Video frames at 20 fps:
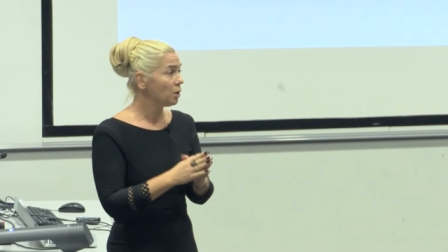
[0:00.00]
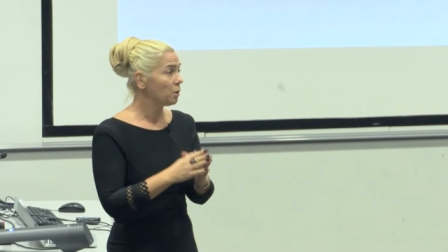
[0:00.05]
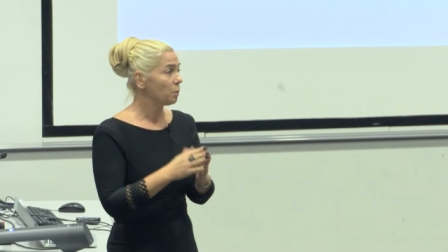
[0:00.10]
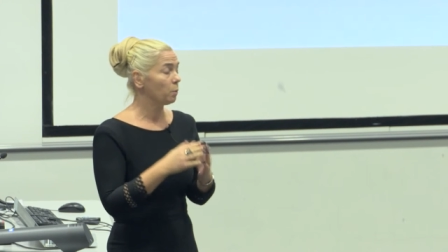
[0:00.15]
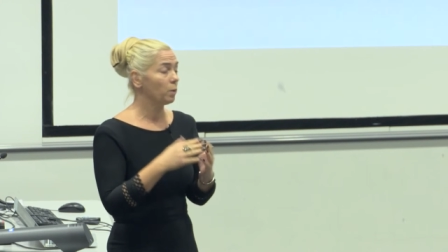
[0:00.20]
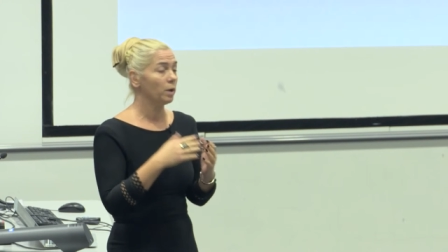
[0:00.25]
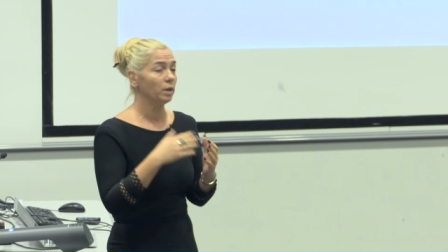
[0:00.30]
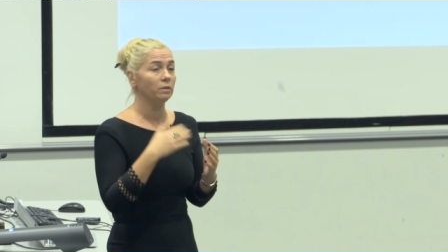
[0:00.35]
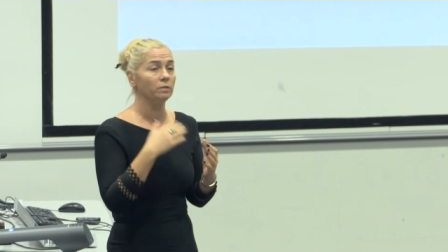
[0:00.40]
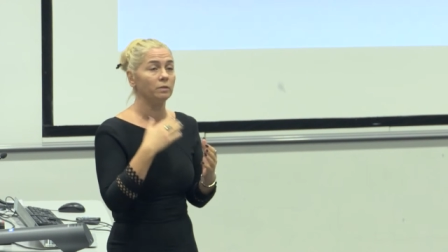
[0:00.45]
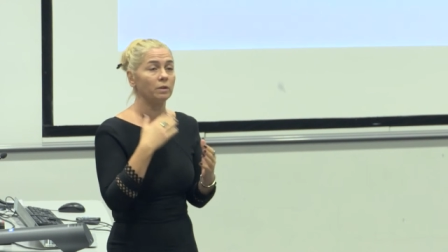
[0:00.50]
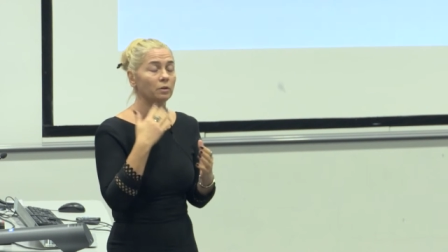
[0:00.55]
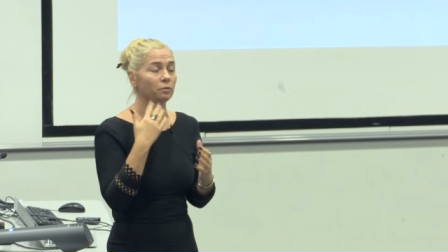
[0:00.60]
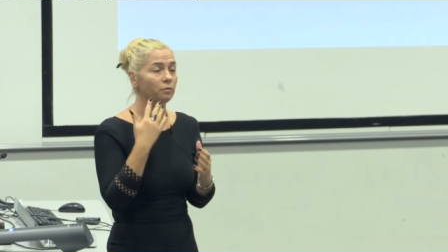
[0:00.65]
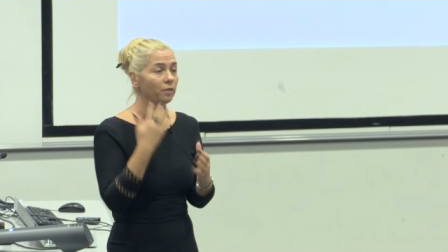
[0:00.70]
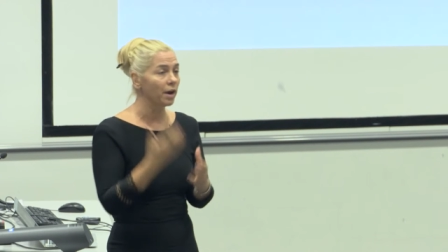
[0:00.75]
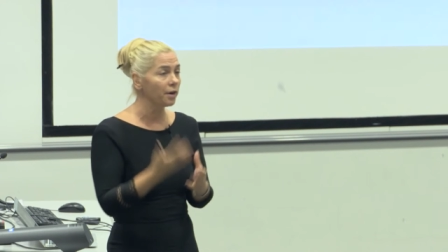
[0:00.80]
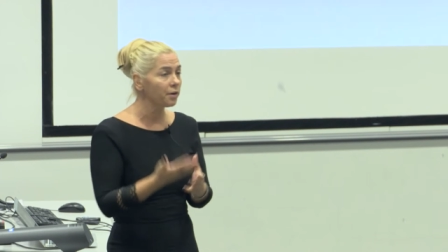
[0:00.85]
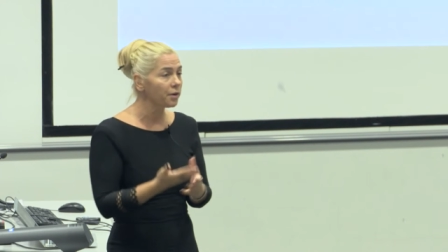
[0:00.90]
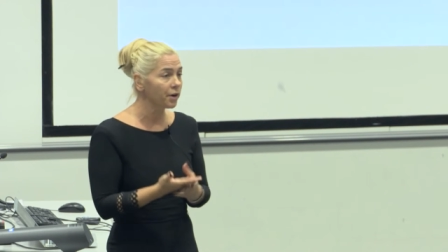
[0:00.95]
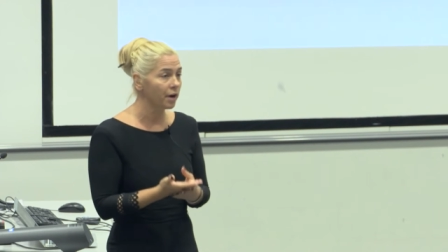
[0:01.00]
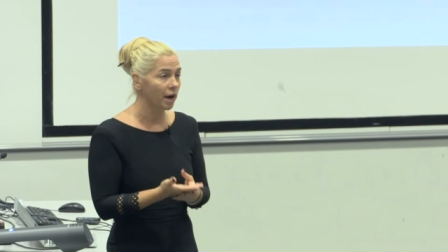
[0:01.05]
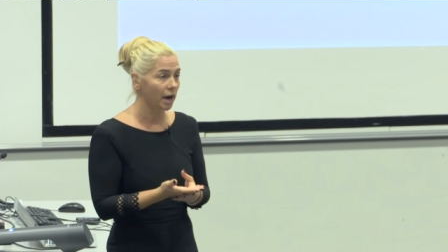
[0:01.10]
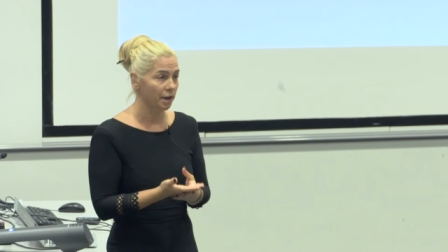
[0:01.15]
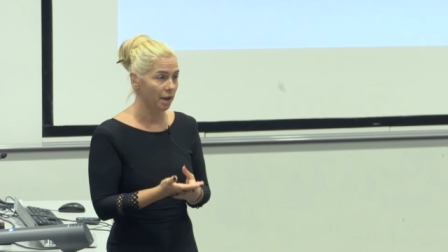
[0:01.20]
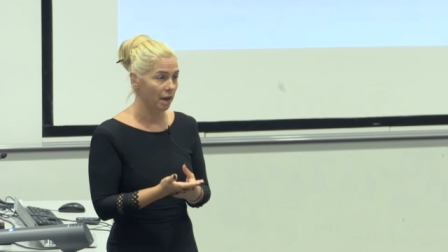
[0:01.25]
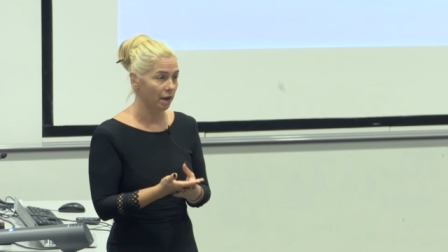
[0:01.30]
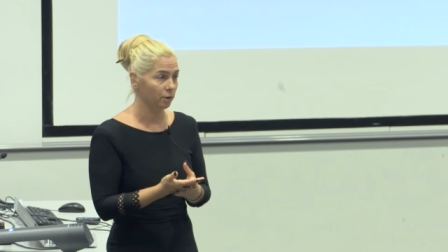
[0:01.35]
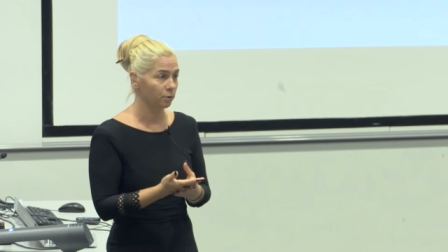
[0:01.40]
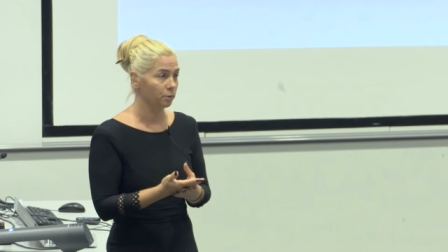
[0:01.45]
with a very
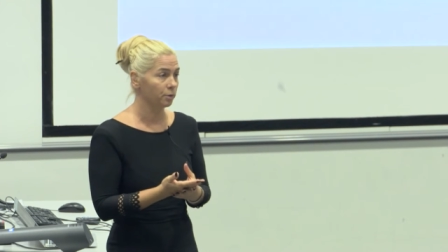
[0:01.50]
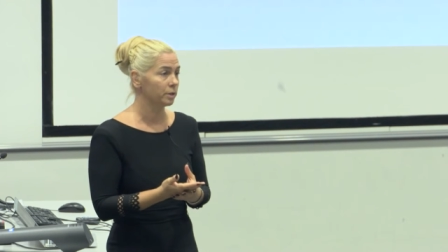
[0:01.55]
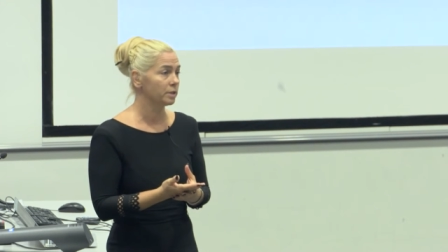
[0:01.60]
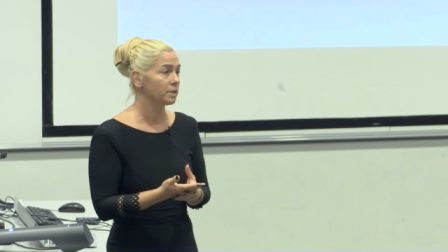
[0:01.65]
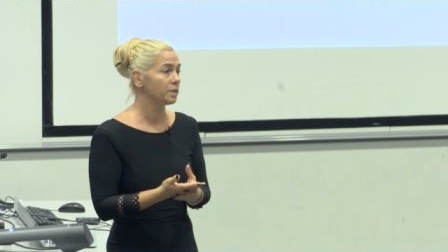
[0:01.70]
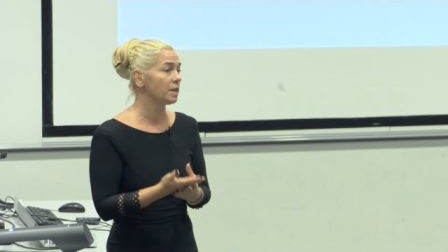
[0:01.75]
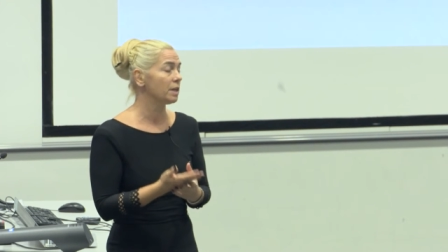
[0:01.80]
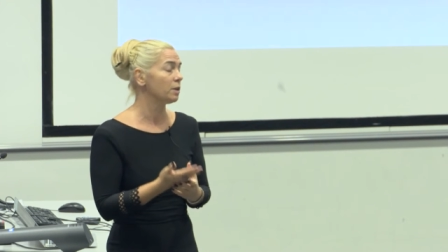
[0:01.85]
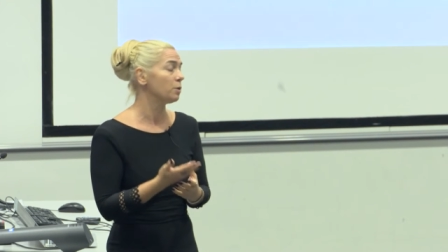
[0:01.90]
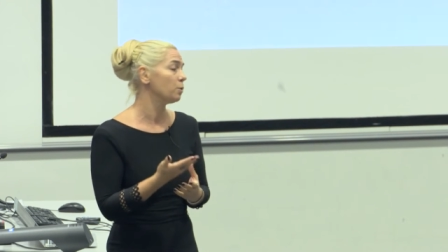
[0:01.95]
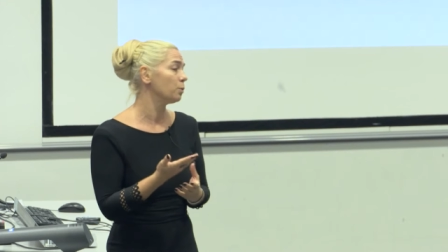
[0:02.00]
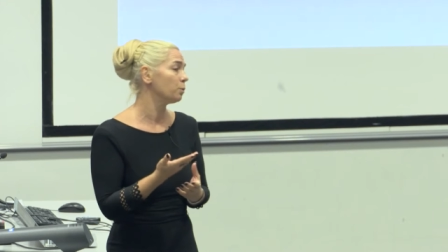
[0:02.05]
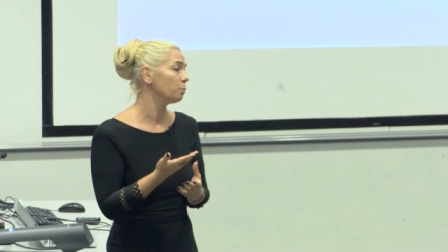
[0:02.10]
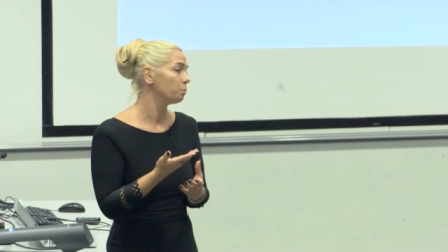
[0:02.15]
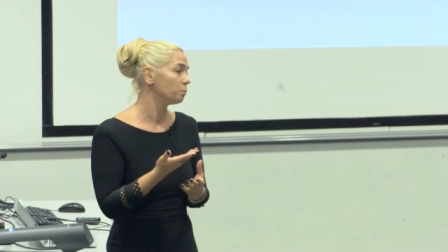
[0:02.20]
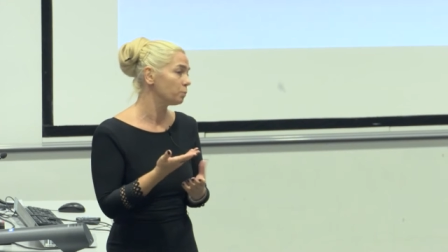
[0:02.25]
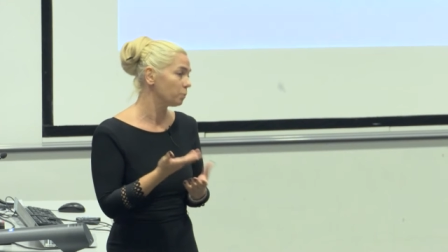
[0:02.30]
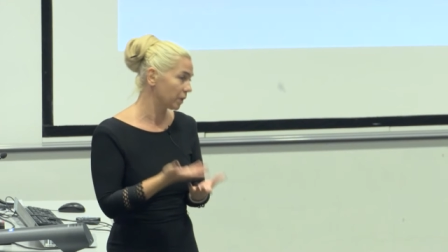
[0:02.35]
high accuracy, and you